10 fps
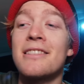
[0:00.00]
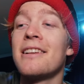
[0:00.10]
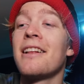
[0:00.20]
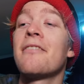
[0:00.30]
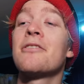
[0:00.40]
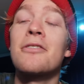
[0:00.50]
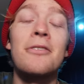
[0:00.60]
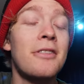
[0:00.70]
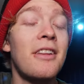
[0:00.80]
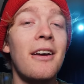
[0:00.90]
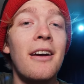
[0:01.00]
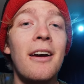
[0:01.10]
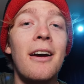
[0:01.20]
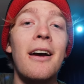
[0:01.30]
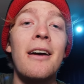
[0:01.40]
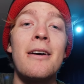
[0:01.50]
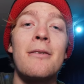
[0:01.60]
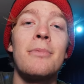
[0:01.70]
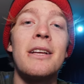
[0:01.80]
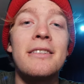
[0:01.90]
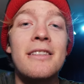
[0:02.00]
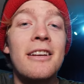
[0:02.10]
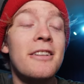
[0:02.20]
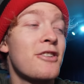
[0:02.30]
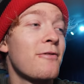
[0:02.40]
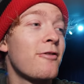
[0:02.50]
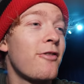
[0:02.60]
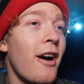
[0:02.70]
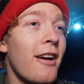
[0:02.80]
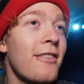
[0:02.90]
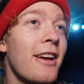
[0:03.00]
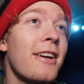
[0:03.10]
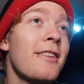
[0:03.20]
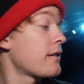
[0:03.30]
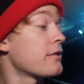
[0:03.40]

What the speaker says: Still haven't got the PlayStation 5 yet.